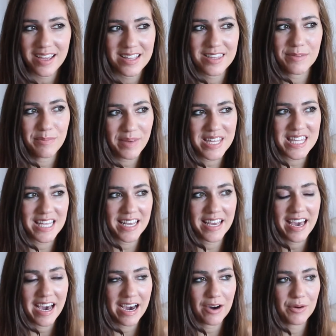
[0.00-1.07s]
It's amazing
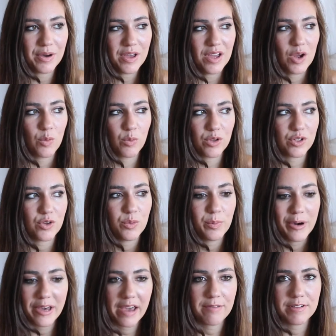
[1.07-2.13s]
how when you
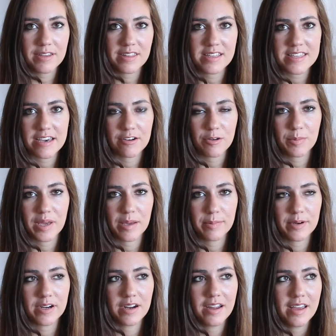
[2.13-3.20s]
put everything down on
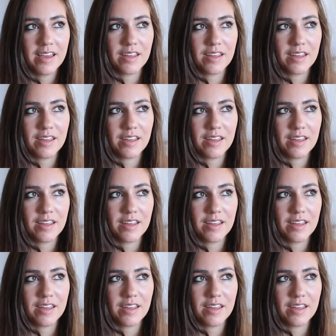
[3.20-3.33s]
paper,